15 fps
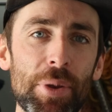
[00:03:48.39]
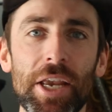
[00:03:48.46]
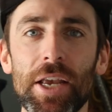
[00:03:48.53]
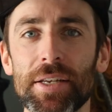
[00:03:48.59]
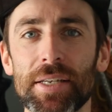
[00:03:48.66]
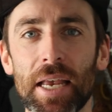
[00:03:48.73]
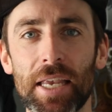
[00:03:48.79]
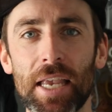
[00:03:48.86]

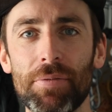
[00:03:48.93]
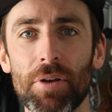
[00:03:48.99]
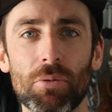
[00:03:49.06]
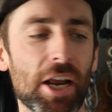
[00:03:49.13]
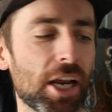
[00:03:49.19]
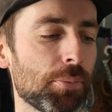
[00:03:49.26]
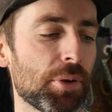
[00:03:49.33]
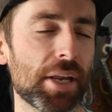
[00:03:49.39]
because giving
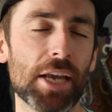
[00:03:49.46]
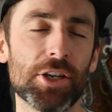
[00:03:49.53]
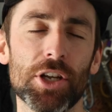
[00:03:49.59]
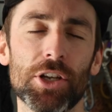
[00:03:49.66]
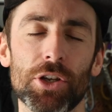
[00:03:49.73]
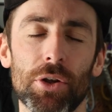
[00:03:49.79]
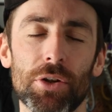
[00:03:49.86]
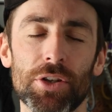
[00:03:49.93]

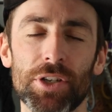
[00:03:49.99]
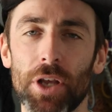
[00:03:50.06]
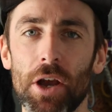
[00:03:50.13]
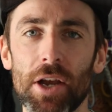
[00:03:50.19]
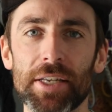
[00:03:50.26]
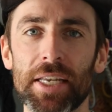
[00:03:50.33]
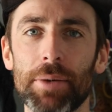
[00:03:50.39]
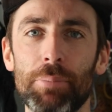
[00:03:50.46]
recommendations on
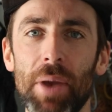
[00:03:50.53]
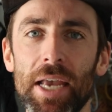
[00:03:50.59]
sizing